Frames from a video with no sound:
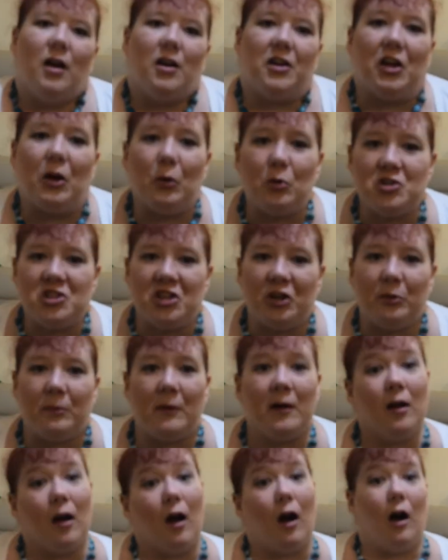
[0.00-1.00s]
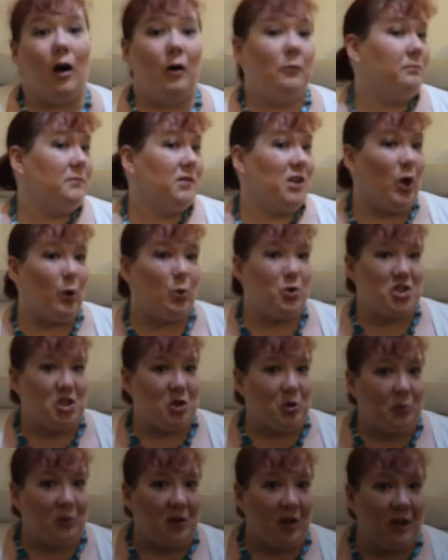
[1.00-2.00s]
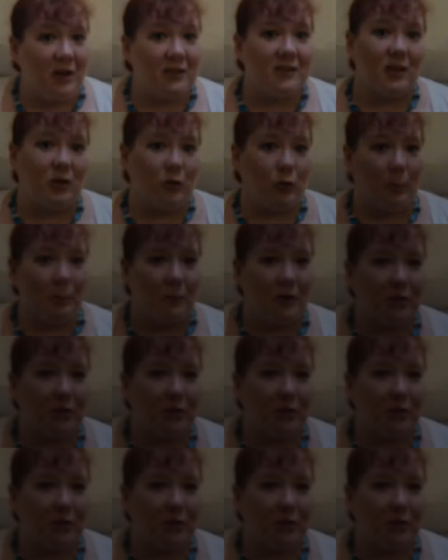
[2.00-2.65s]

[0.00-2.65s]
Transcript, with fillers: YouTuber or YouTubers number